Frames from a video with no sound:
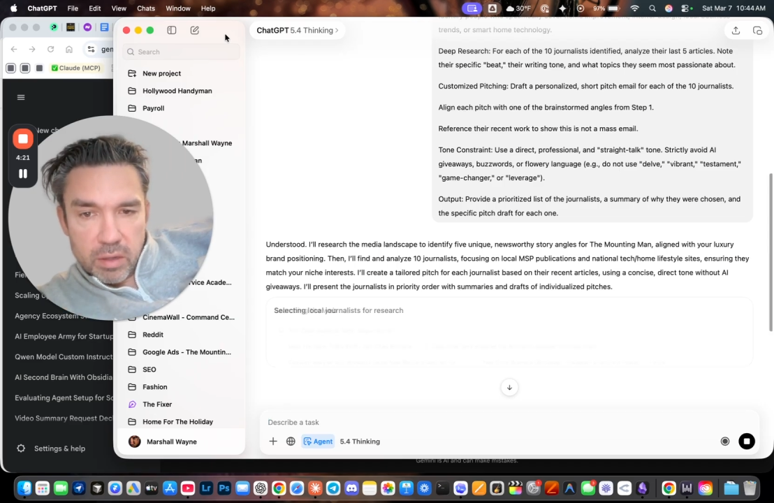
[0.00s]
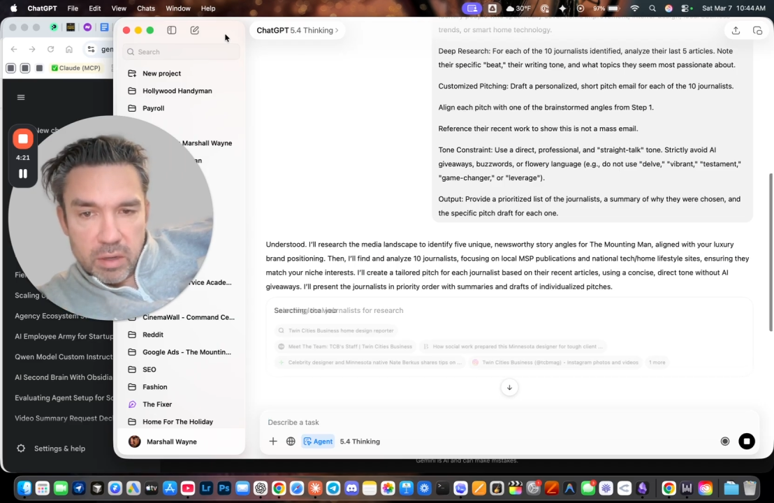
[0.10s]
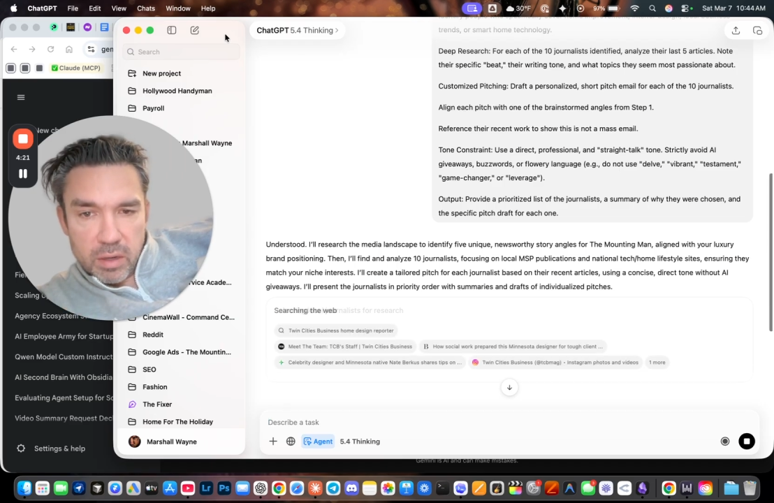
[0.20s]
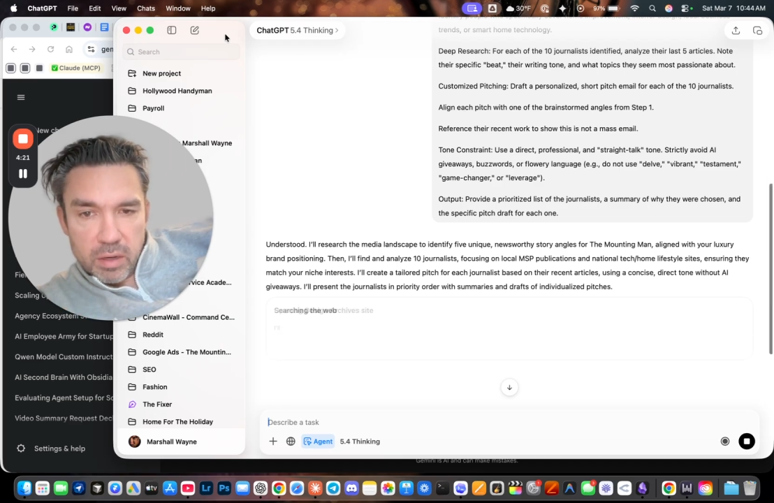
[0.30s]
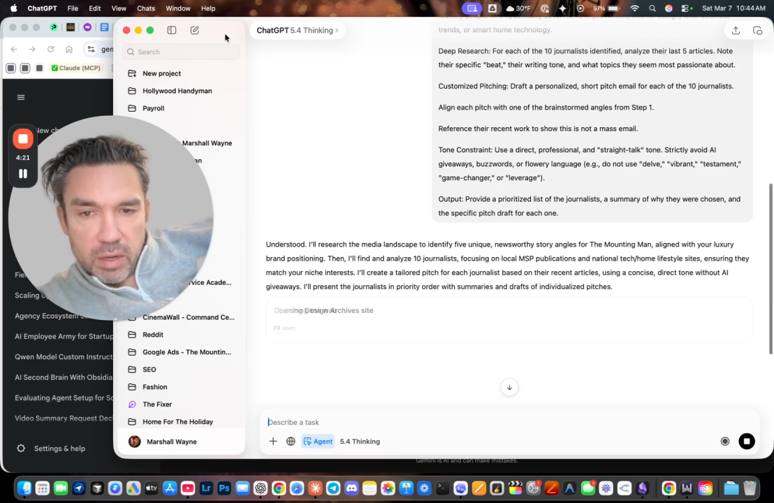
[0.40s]

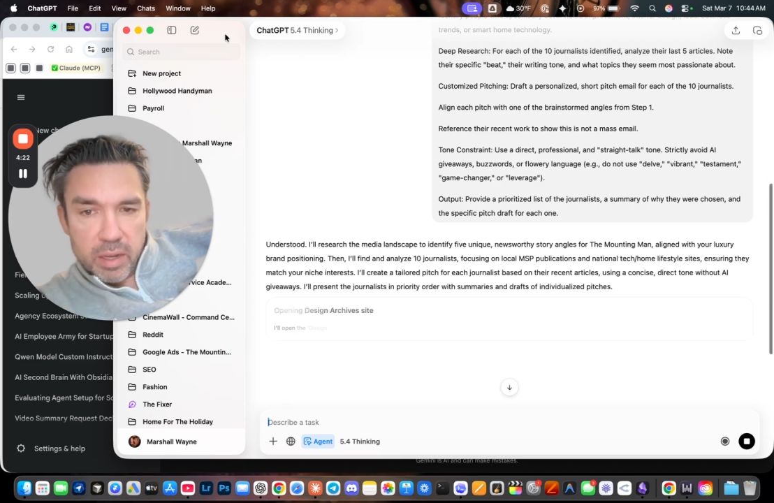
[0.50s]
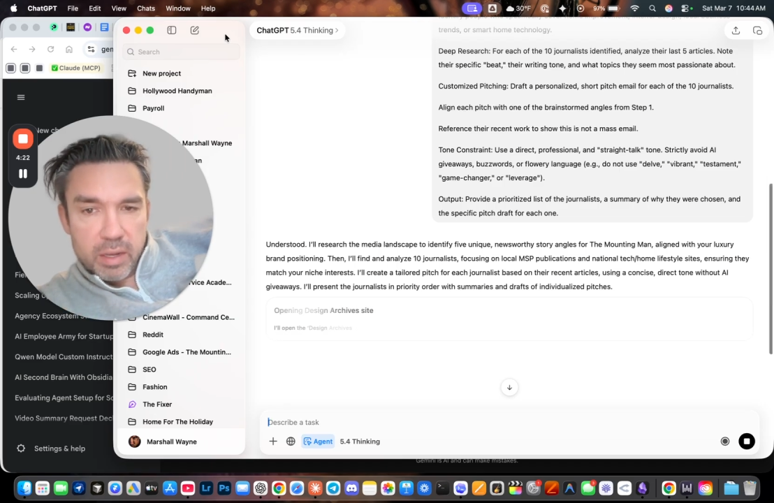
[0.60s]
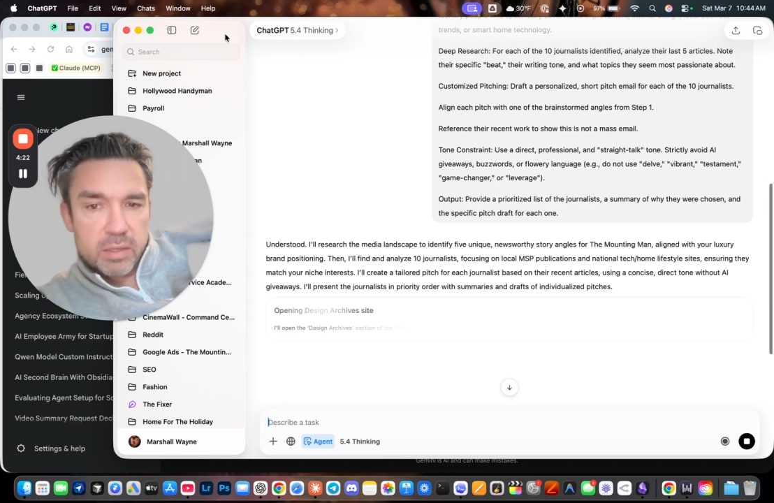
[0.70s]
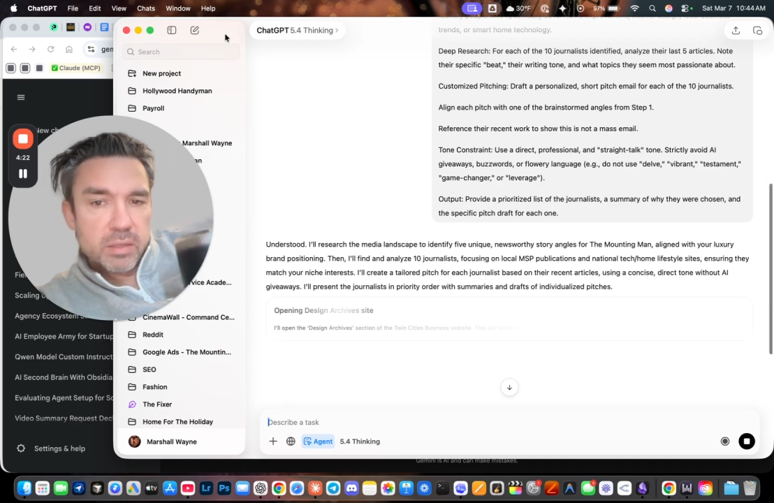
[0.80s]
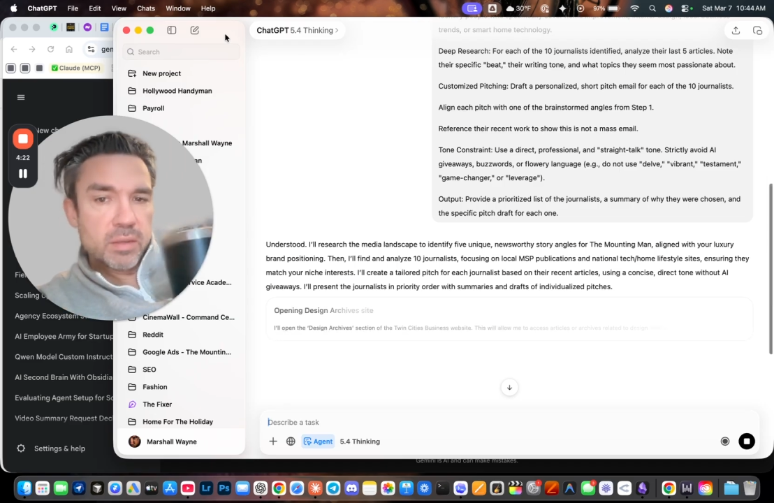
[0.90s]
on X.